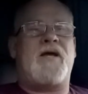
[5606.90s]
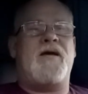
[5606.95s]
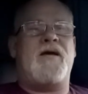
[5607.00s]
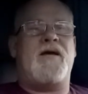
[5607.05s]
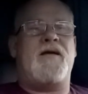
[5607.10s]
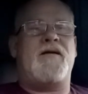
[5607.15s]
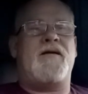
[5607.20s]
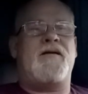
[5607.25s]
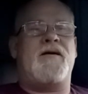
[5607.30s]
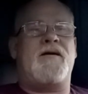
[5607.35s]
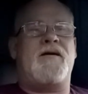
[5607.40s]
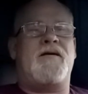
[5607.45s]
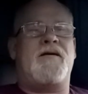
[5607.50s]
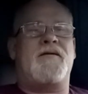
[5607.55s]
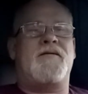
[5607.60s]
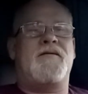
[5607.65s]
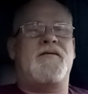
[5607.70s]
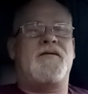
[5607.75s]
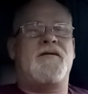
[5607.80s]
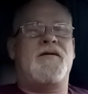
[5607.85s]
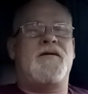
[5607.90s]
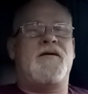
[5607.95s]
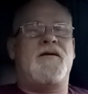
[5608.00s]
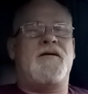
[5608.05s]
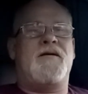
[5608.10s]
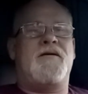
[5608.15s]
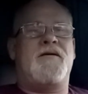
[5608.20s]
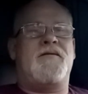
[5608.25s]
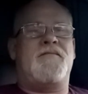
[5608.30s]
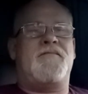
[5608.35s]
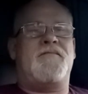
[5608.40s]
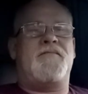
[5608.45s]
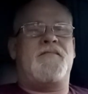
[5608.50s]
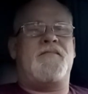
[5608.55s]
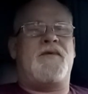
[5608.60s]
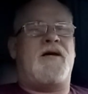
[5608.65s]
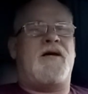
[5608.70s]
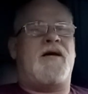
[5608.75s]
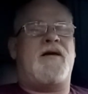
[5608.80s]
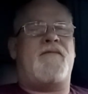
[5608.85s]
and
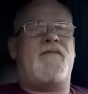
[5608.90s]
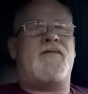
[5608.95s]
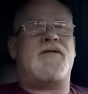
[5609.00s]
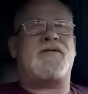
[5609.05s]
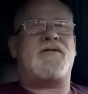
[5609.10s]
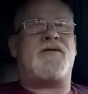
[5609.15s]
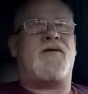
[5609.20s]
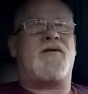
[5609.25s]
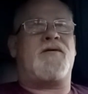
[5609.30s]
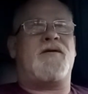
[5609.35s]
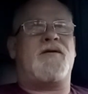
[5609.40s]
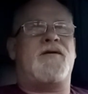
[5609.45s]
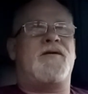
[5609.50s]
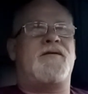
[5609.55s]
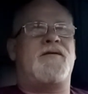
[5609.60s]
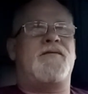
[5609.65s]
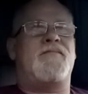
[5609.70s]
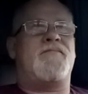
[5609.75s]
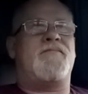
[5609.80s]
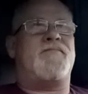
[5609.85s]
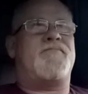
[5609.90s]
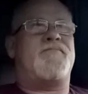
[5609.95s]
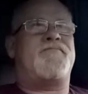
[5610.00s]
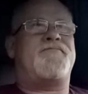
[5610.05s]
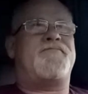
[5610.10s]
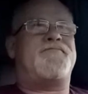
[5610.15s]
I haven't started it in